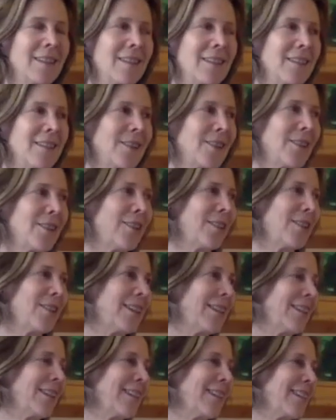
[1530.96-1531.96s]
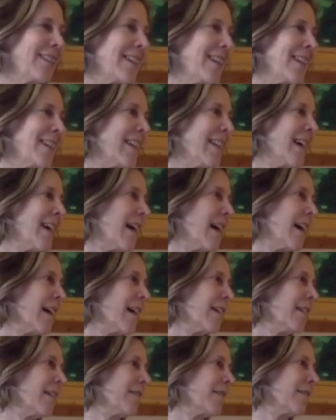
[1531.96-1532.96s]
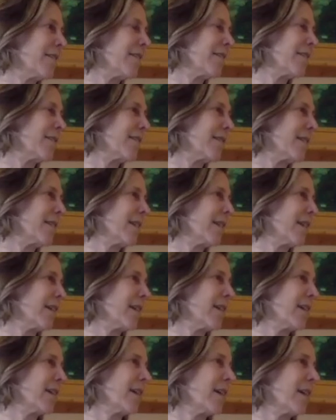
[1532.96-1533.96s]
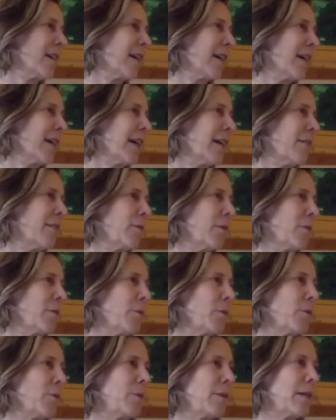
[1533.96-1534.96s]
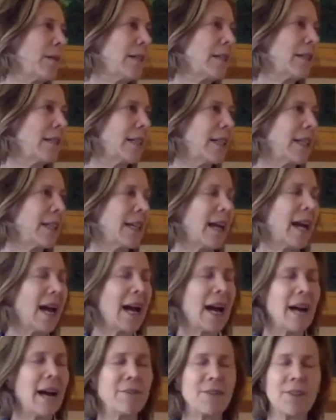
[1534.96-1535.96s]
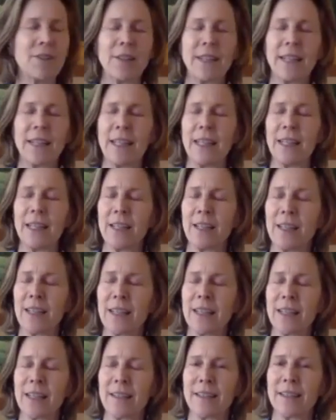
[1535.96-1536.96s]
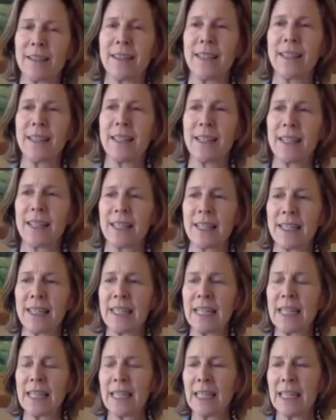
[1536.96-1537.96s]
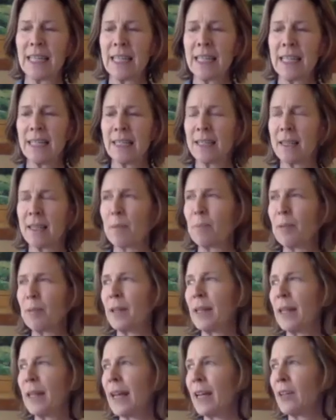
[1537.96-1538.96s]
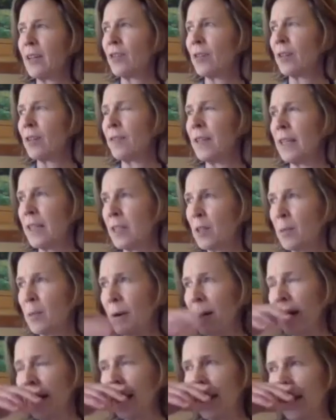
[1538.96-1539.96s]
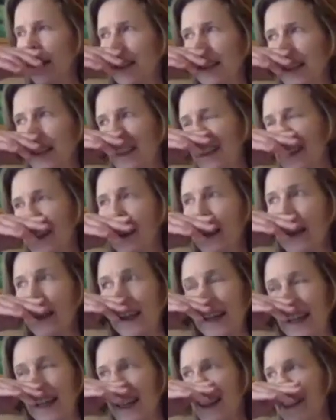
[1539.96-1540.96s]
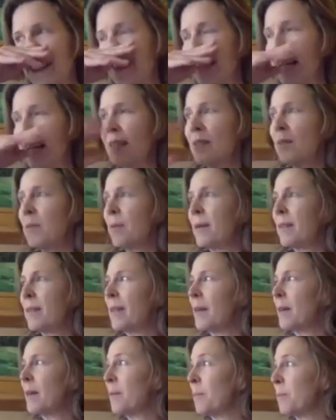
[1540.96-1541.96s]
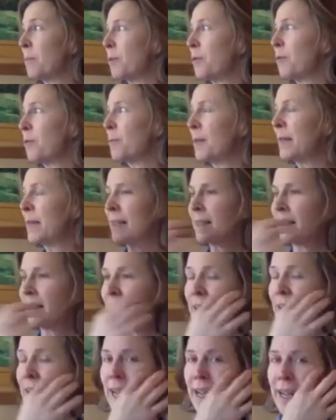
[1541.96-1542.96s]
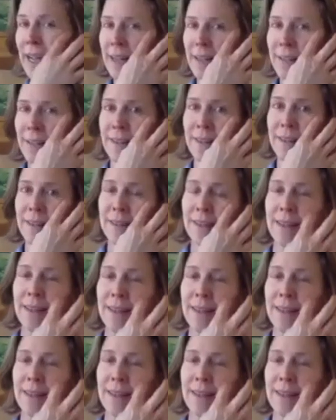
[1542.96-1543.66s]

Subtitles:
Turn and look to the left. And what we're really after here is the ease and the pleasure of the experience. It's nice when the movement is enhanced.